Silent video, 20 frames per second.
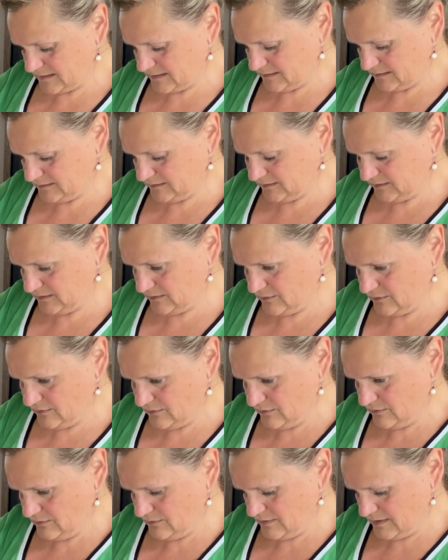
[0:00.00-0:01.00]

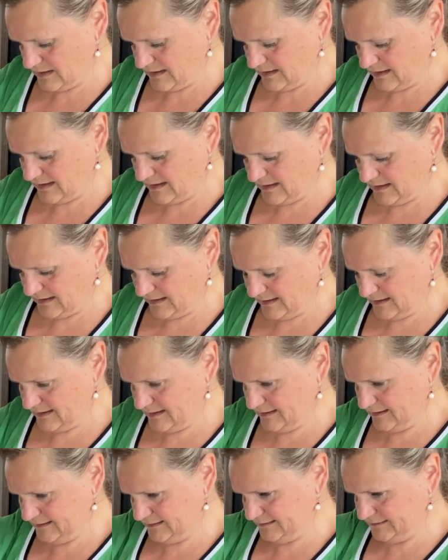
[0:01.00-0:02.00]
So
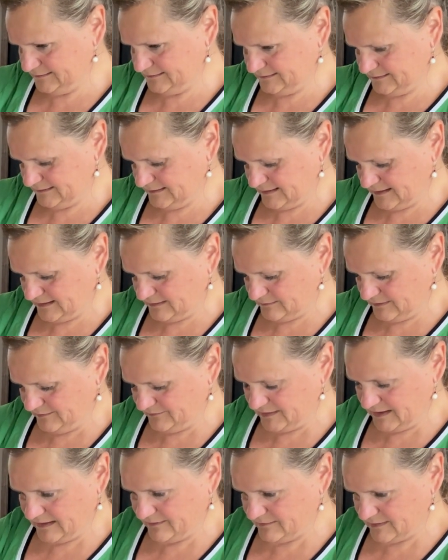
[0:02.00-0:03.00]
I don't
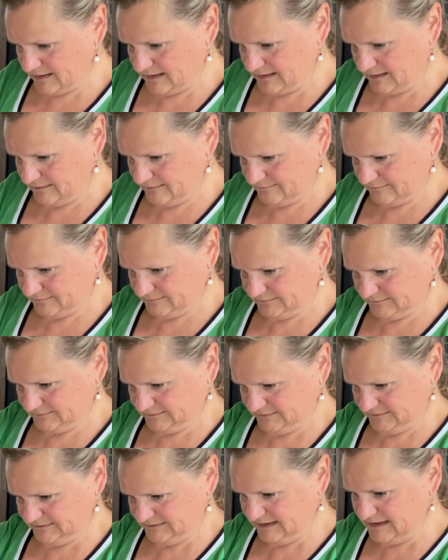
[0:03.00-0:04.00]
even have any
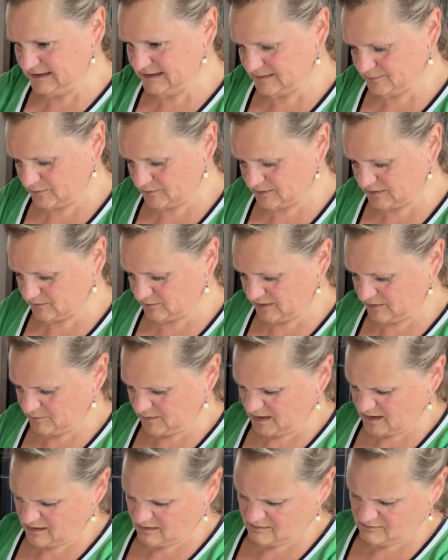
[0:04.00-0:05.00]
teaspoons with
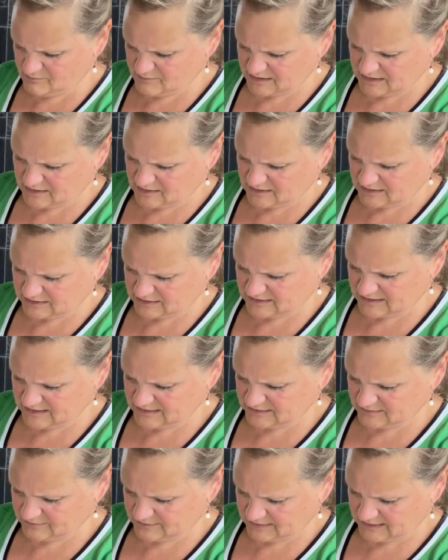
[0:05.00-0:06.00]
me. Oh my gosh,
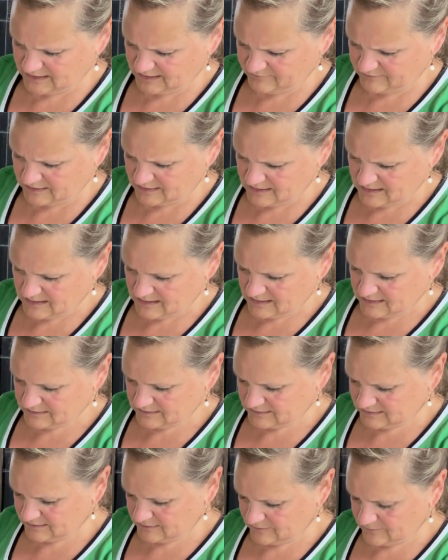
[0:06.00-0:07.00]
that's really heavy.
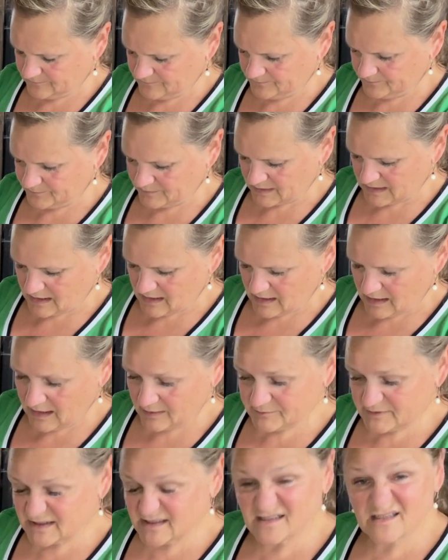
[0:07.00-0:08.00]
So
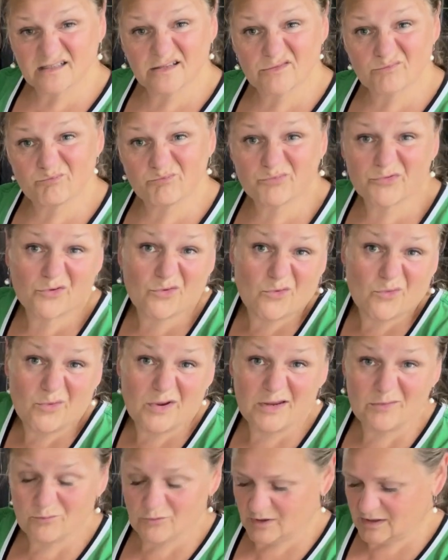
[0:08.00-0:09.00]
I'm just gonna throw
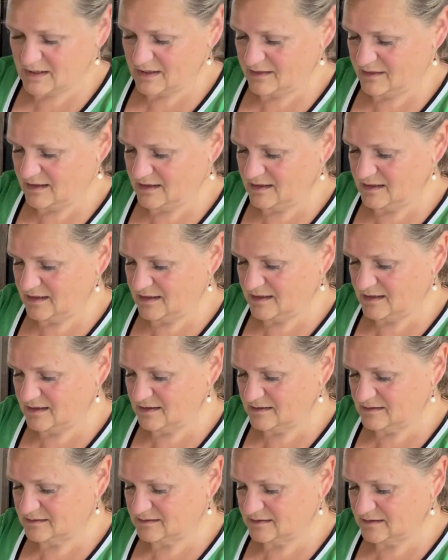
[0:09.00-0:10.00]
in what I think
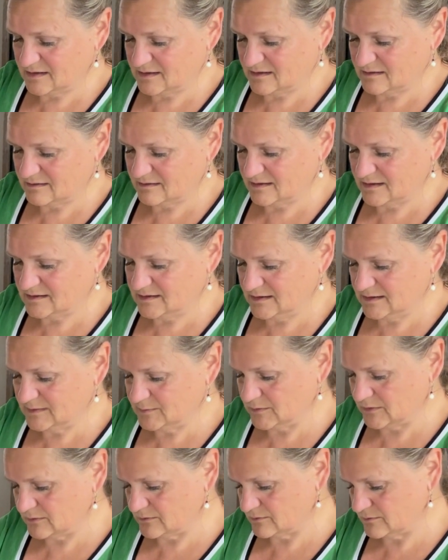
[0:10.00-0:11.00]
is a
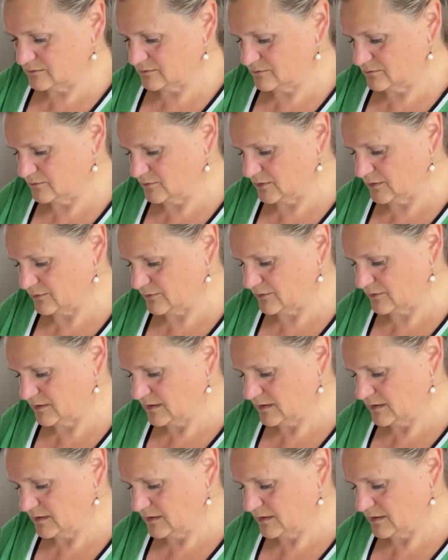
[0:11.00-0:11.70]
teaspoon worth.